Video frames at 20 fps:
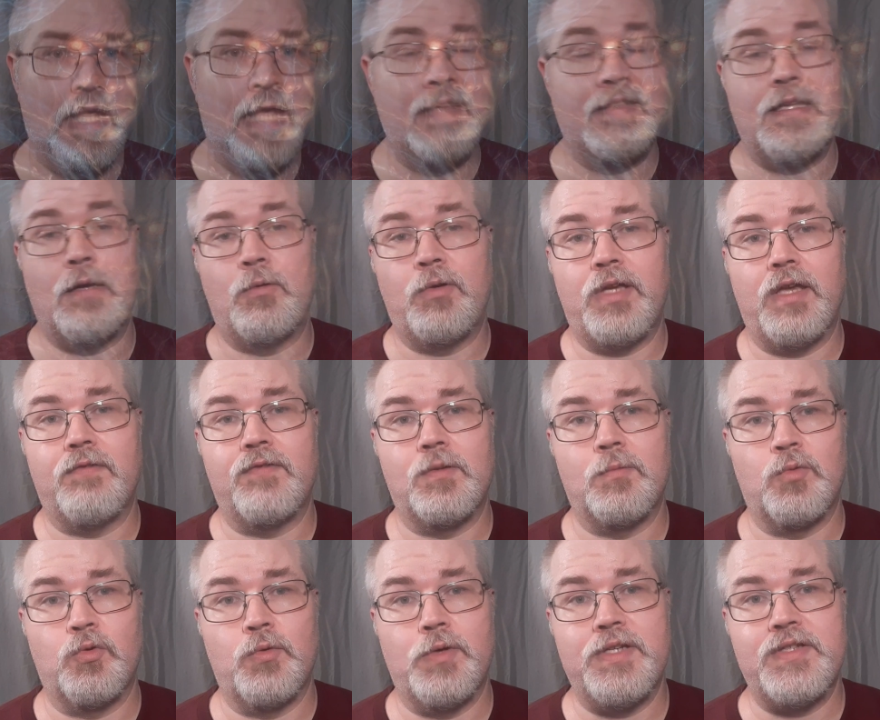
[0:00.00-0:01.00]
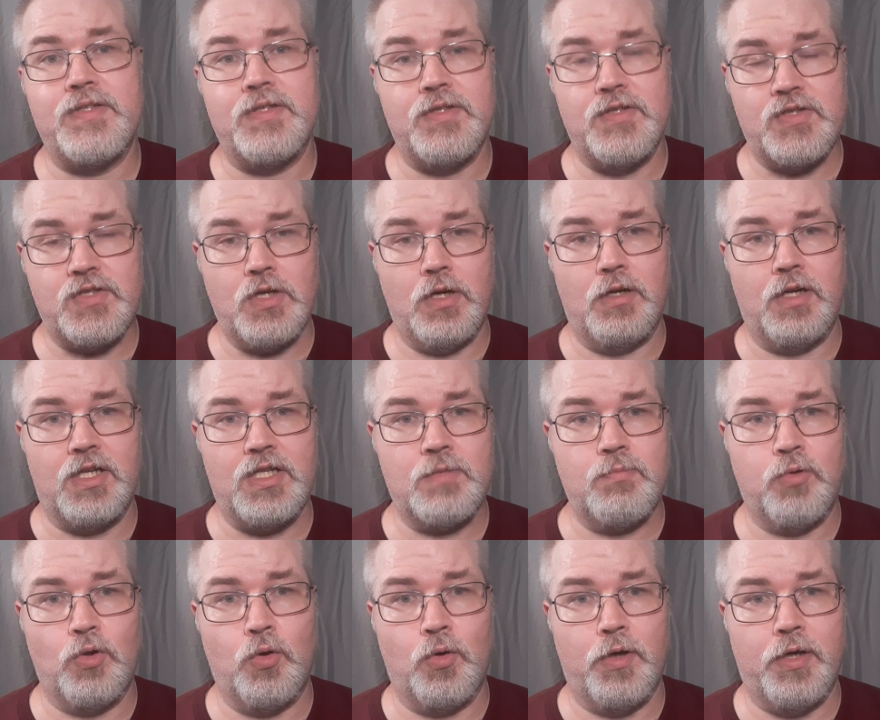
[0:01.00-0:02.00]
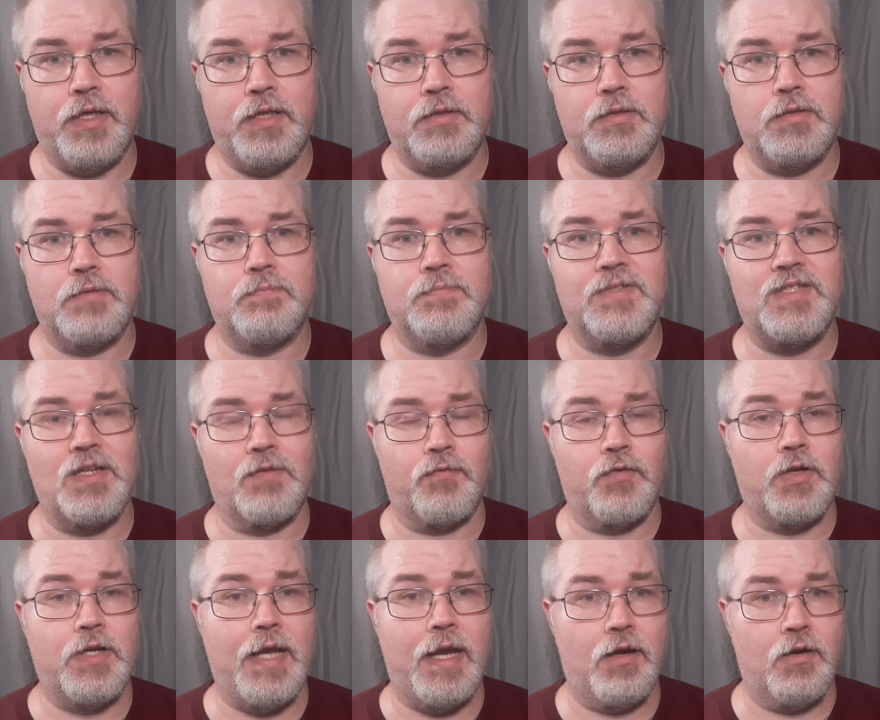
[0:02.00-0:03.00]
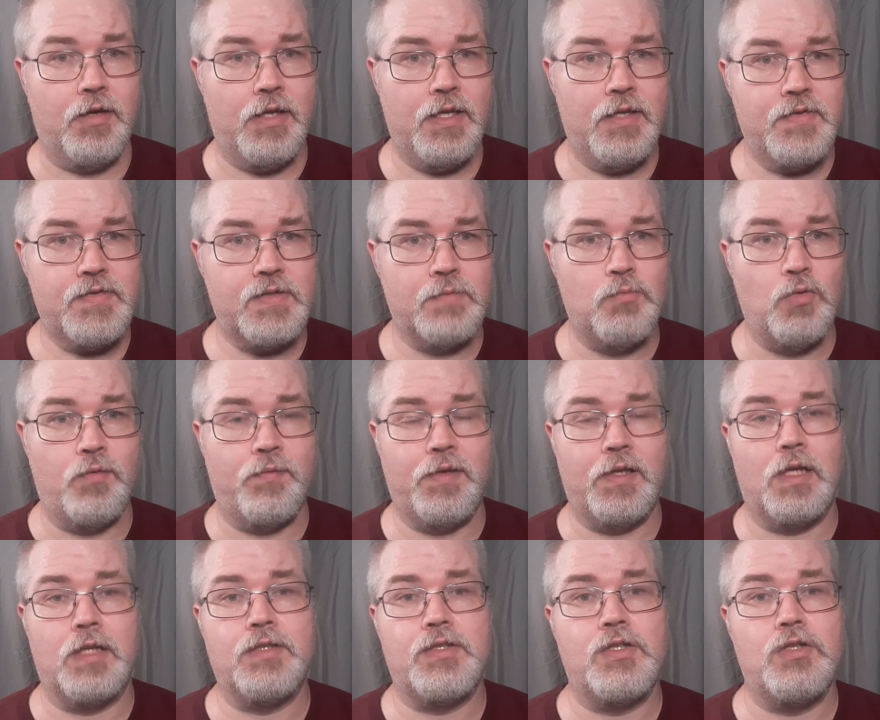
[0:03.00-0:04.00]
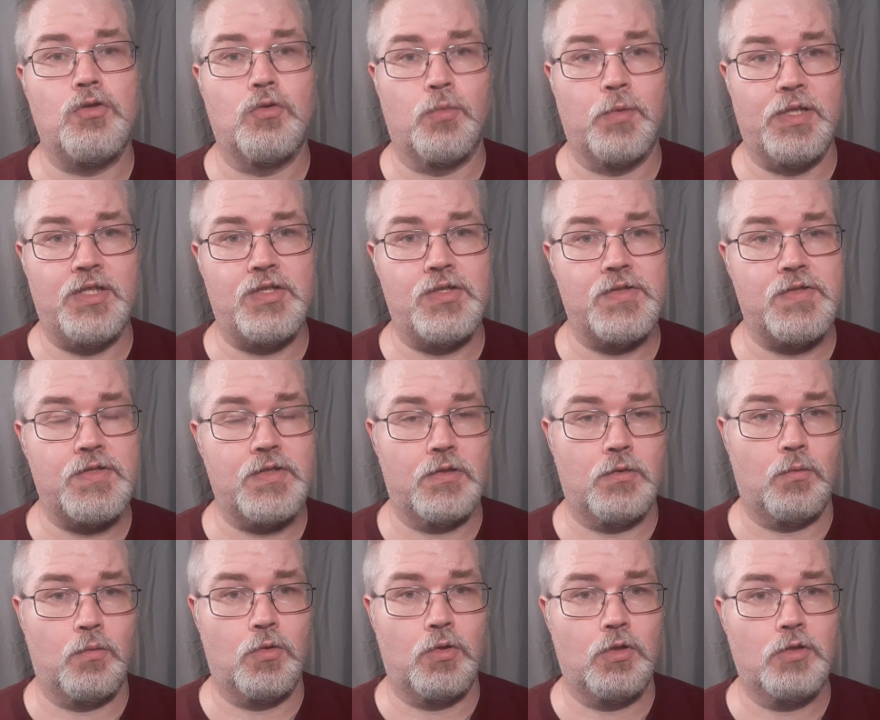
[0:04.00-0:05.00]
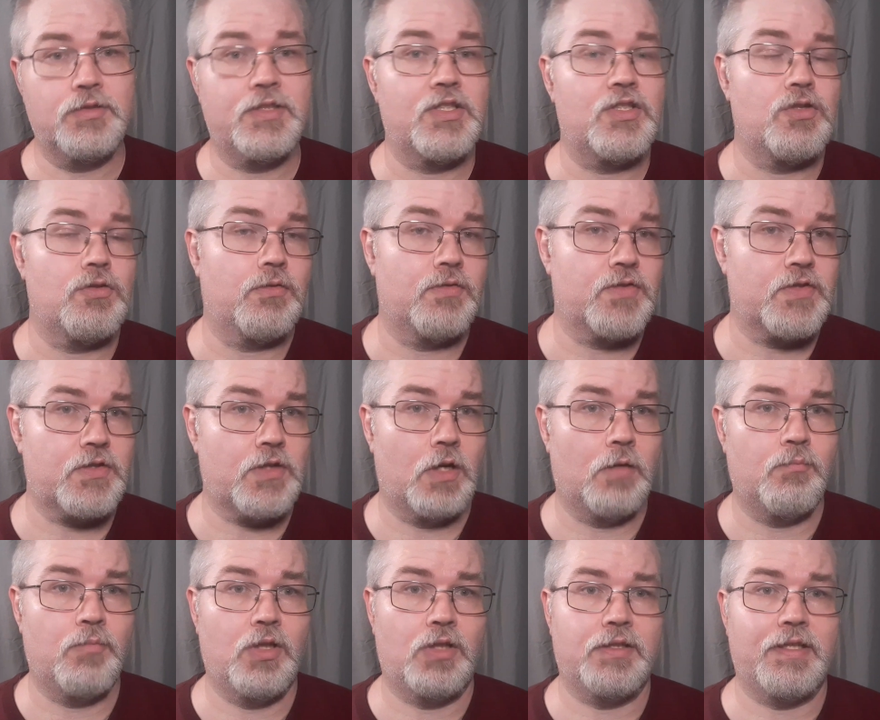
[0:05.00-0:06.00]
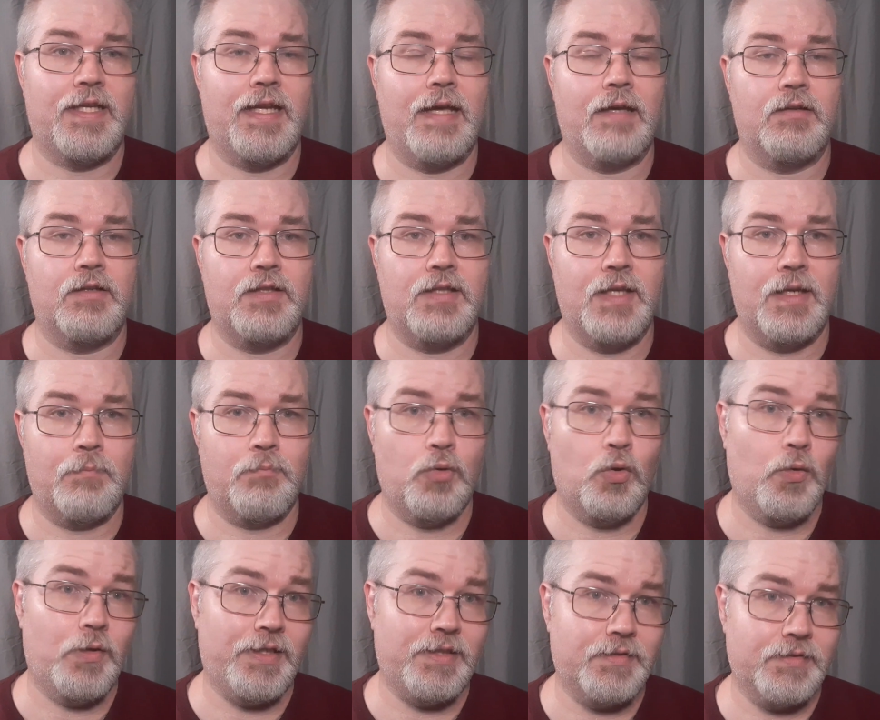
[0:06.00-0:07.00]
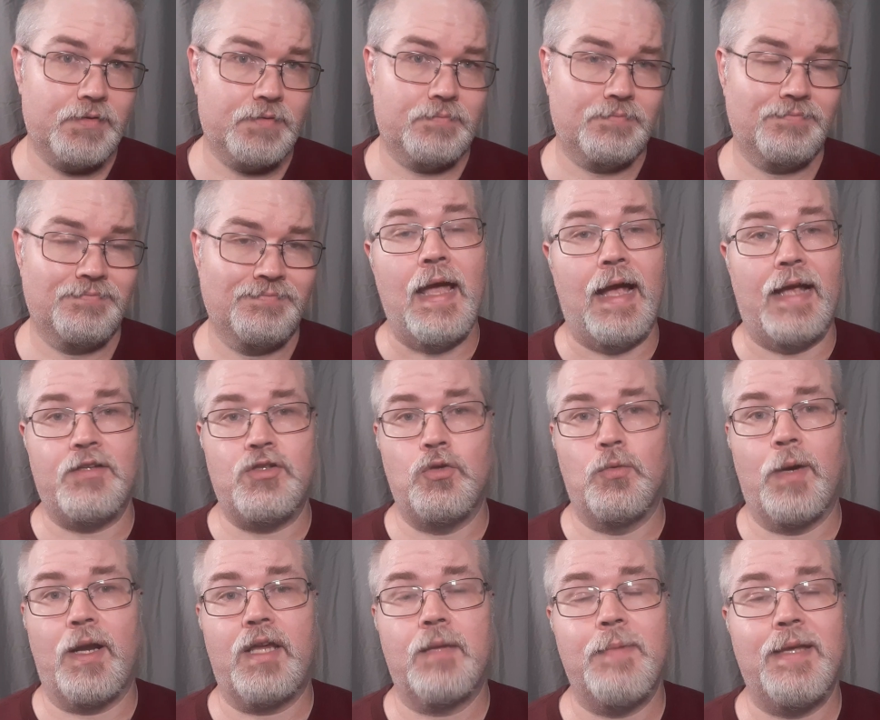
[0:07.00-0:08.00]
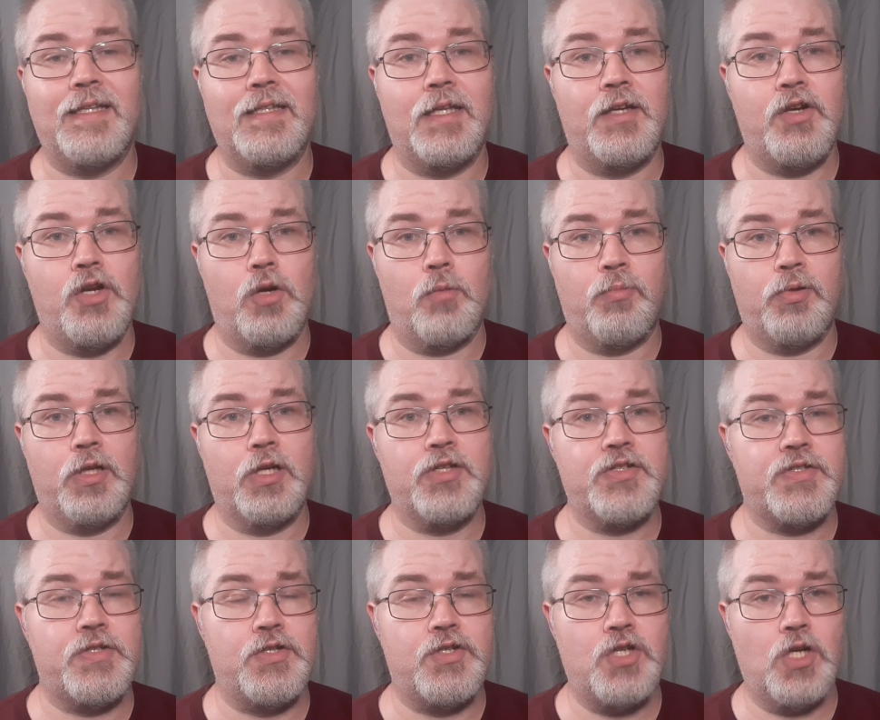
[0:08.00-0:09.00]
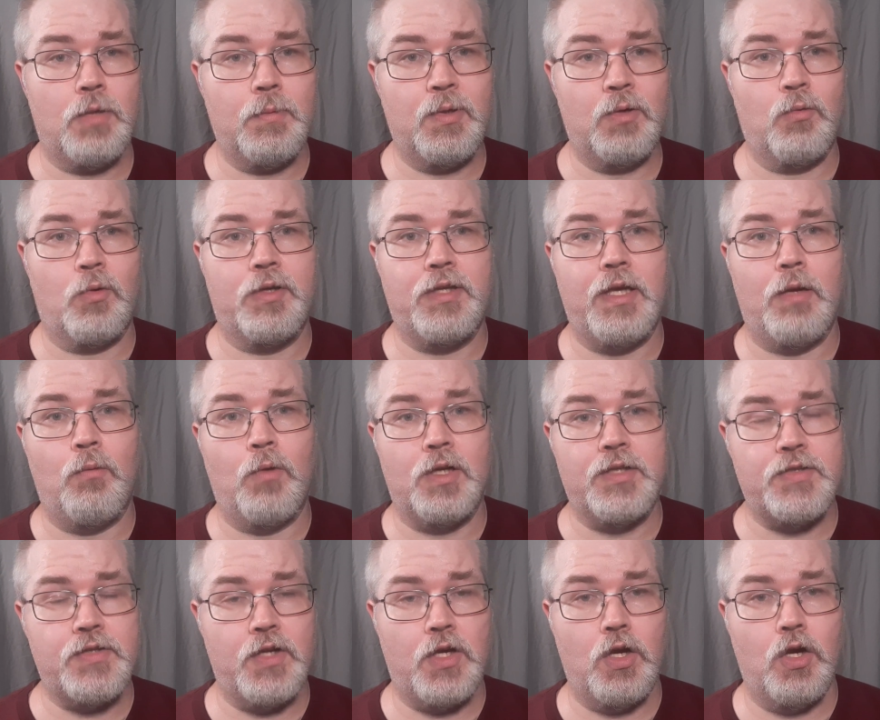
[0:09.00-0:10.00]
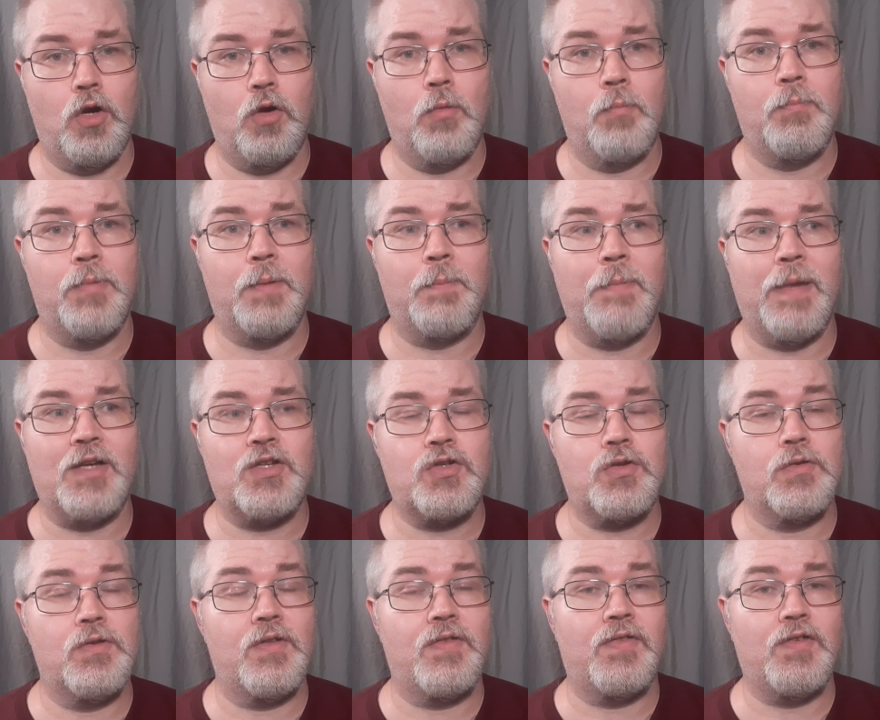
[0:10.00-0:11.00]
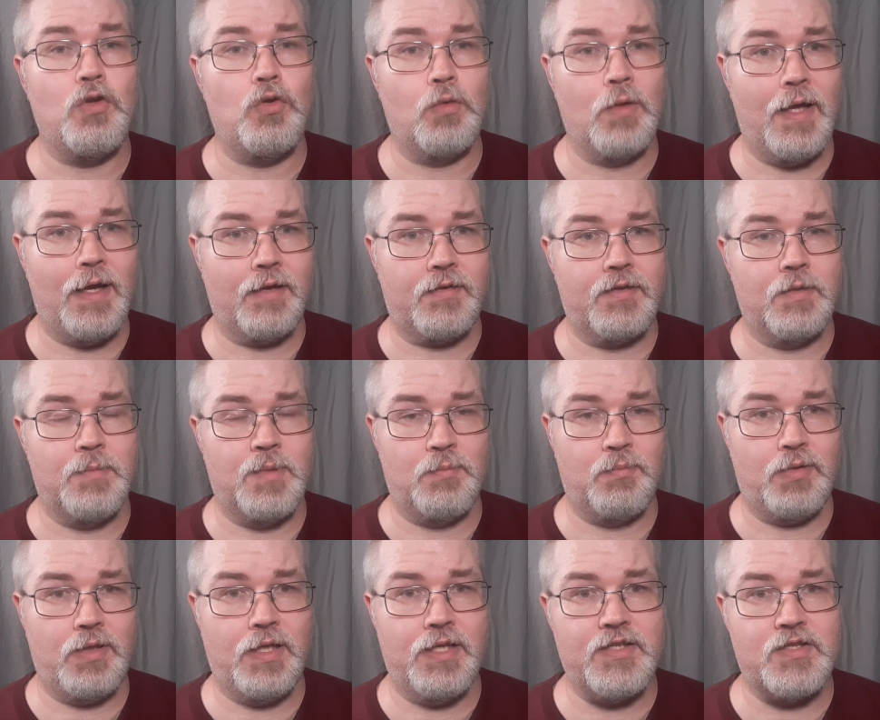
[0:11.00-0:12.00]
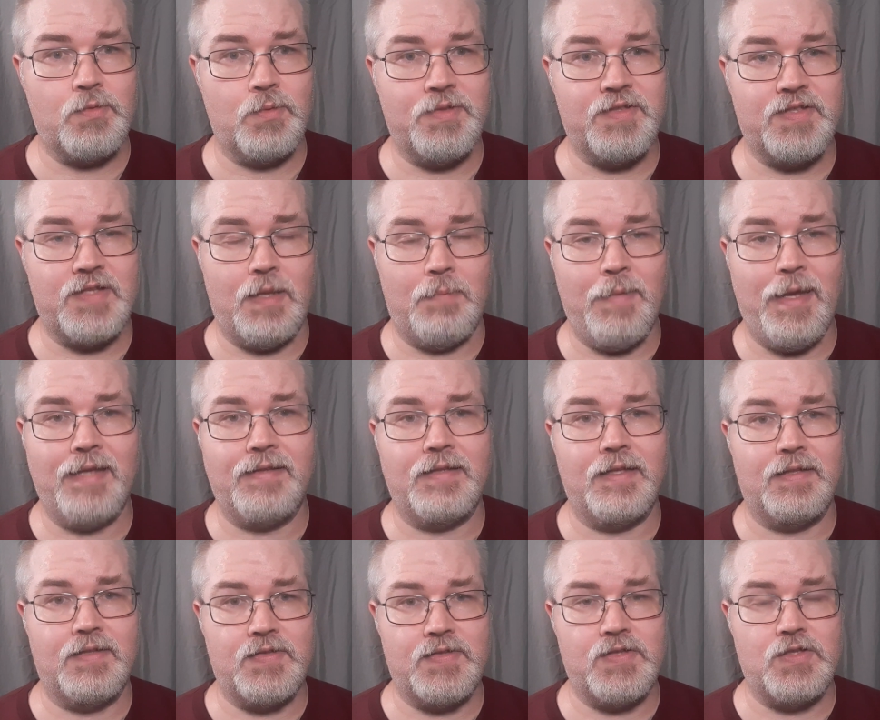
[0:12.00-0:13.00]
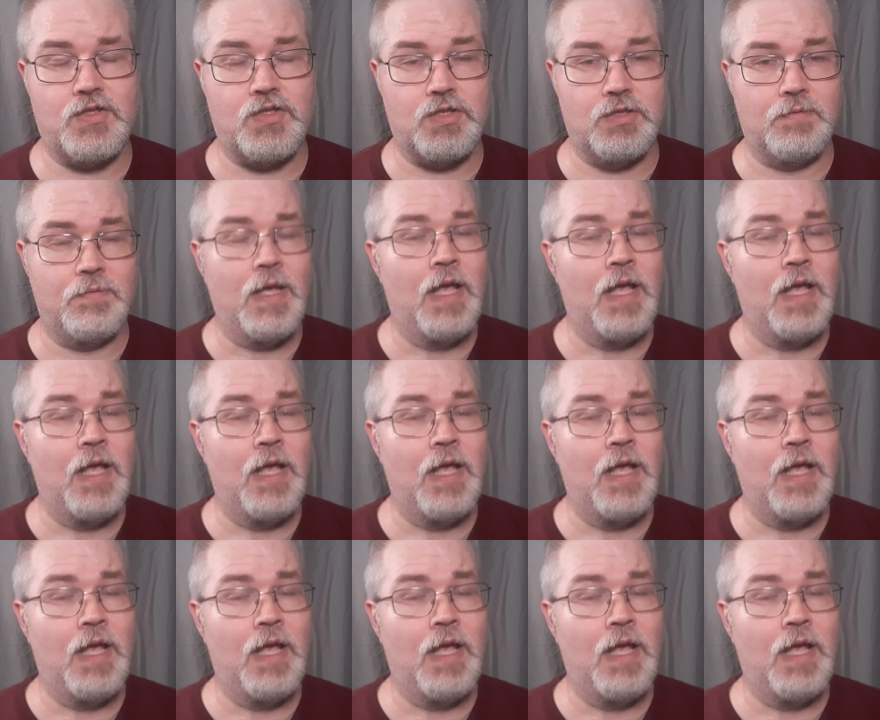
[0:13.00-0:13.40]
That will give them a reason to start exploring different areas and moving on to new regions of the world that you can start building out at that point. I do recommend letting your players determine where they want to go, but make sure that you lock them in place once they make that decision.